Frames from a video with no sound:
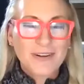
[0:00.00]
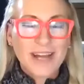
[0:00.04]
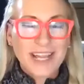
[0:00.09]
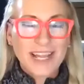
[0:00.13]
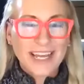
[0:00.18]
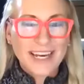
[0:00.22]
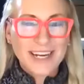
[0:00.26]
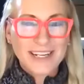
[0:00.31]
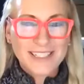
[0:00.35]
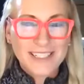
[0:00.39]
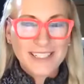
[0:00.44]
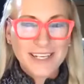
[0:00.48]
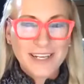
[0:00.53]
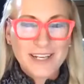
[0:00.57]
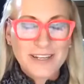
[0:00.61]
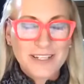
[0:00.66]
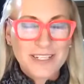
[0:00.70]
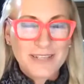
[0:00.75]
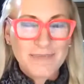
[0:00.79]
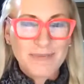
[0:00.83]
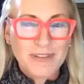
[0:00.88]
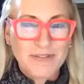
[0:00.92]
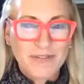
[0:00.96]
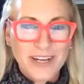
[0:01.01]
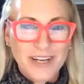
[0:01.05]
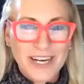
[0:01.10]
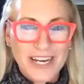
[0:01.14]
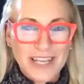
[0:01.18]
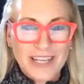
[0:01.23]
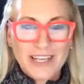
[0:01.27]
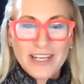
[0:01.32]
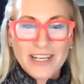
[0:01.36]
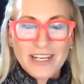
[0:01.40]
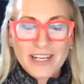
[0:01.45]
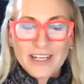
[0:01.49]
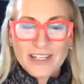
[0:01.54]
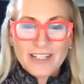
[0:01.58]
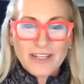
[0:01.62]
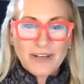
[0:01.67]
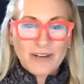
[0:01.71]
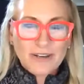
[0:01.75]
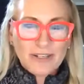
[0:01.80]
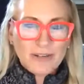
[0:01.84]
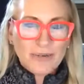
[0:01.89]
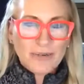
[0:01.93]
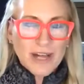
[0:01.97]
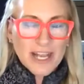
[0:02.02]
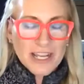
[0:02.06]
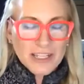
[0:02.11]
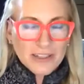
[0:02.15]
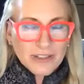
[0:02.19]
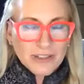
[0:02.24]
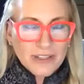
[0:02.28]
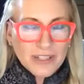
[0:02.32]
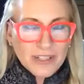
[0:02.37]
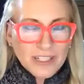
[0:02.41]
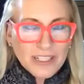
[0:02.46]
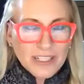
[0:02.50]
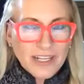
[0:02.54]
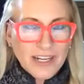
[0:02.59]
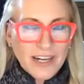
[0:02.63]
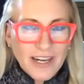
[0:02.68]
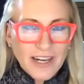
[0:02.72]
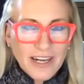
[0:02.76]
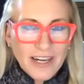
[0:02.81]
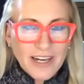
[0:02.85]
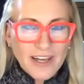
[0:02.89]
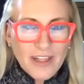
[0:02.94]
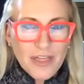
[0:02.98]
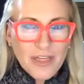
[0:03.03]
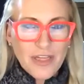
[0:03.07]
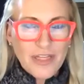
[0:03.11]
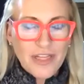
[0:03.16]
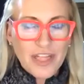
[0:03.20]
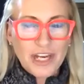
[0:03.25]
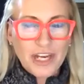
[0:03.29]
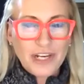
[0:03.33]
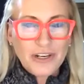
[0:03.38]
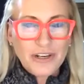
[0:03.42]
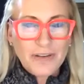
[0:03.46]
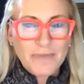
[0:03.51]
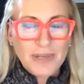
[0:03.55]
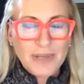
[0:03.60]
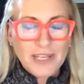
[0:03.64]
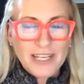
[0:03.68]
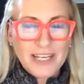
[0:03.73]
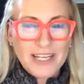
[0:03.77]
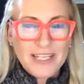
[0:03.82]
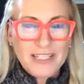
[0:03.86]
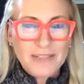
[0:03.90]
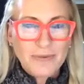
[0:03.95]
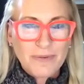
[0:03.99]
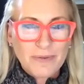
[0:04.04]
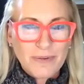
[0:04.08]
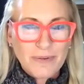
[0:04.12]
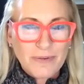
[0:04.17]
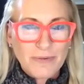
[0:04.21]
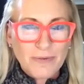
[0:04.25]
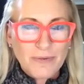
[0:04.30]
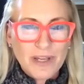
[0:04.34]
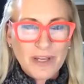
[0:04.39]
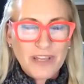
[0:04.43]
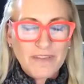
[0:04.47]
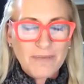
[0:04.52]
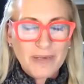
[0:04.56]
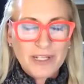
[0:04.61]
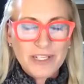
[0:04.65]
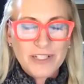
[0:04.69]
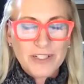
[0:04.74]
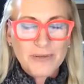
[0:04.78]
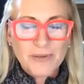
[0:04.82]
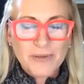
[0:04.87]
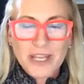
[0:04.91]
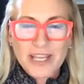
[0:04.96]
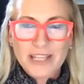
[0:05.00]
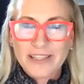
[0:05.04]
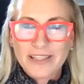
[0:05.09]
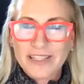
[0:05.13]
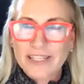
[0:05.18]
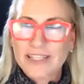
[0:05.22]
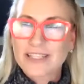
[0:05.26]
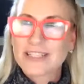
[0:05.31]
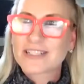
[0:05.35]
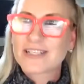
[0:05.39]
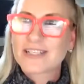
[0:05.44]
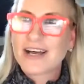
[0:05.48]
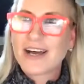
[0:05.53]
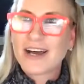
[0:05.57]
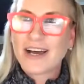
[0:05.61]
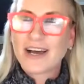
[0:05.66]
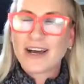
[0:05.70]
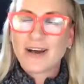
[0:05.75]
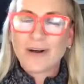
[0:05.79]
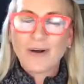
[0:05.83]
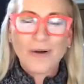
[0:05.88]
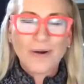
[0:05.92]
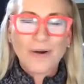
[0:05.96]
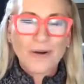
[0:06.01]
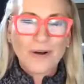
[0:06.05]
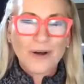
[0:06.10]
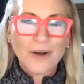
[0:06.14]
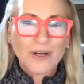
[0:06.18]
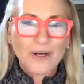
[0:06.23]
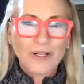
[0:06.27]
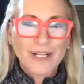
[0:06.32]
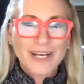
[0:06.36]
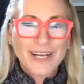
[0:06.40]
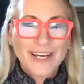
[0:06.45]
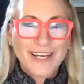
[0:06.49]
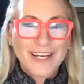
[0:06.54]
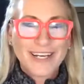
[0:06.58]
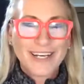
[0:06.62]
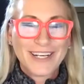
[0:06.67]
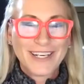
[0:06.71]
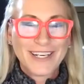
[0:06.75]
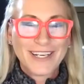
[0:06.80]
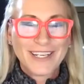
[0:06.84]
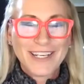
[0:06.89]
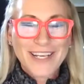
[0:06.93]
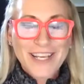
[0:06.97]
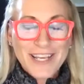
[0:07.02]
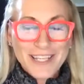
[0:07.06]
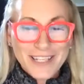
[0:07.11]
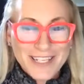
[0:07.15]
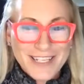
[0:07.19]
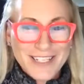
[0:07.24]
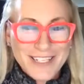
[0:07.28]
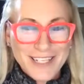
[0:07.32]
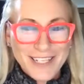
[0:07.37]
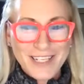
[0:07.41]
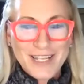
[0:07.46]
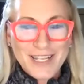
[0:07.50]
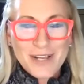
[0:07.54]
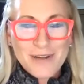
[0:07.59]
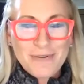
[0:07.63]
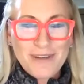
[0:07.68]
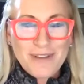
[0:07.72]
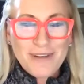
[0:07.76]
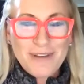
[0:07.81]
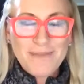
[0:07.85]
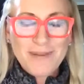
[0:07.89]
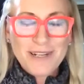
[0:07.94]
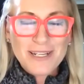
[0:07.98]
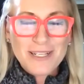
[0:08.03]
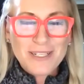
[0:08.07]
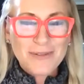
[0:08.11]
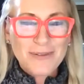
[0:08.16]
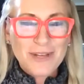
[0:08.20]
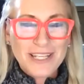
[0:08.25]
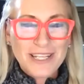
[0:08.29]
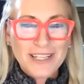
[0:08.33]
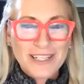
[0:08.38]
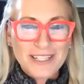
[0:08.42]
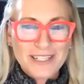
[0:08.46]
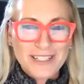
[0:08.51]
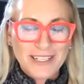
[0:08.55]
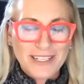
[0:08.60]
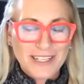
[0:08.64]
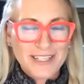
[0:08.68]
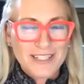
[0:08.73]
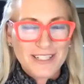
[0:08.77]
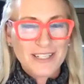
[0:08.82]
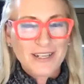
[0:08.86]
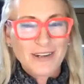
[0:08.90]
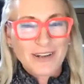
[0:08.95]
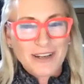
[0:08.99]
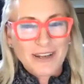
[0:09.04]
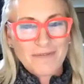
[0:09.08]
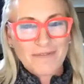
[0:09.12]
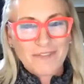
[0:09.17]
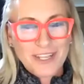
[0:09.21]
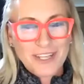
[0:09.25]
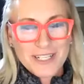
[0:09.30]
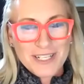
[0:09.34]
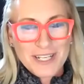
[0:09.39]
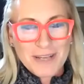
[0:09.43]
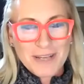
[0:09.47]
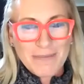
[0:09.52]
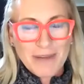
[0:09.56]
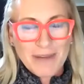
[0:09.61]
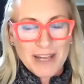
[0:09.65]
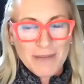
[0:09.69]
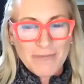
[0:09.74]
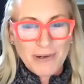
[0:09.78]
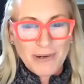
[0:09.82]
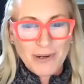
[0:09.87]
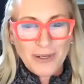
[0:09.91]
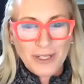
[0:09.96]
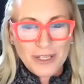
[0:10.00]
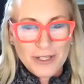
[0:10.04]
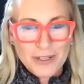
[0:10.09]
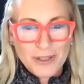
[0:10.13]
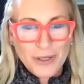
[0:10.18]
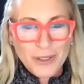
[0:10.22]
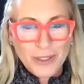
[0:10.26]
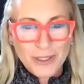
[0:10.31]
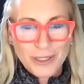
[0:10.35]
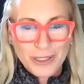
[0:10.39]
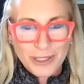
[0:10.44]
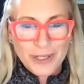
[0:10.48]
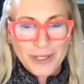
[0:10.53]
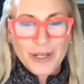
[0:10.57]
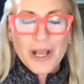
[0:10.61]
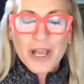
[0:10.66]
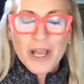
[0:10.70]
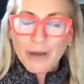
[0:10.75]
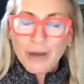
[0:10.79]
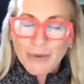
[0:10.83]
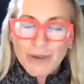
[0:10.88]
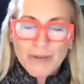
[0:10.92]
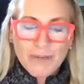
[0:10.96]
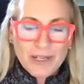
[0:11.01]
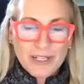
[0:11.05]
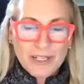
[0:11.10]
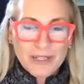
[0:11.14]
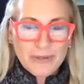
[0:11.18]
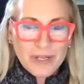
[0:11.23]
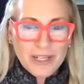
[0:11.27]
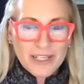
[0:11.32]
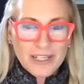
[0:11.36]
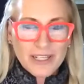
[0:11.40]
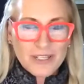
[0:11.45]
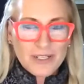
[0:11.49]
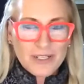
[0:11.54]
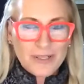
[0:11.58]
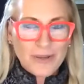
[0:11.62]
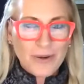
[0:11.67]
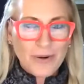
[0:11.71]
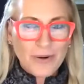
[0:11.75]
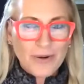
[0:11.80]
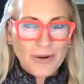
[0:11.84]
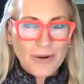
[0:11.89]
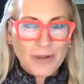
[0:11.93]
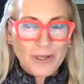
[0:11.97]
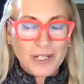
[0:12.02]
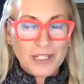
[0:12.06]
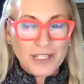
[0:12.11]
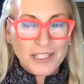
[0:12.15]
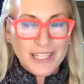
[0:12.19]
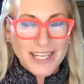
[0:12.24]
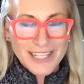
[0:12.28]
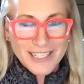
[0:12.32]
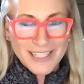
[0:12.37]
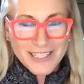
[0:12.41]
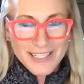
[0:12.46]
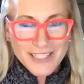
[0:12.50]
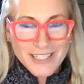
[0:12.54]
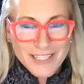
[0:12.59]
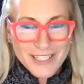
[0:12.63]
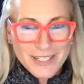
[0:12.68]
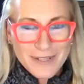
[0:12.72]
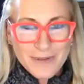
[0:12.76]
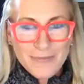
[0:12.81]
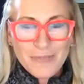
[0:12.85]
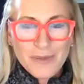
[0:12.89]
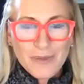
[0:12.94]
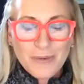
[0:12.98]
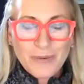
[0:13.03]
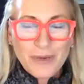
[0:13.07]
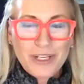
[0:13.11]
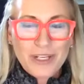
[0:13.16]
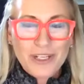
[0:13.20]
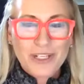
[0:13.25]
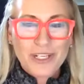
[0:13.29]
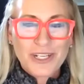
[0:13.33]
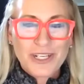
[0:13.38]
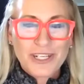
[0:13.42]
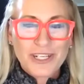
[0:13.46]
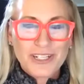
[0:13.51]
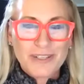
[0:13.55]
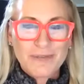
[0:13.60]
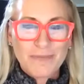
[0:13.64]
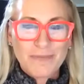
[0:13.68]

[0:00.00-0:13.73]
I got to tell you something funny. So do I look thinner? Because we've been doing this whole, listen, we've been doing this because, I'm fixing my broken shoulder. We've been doing this whole cleanse, which is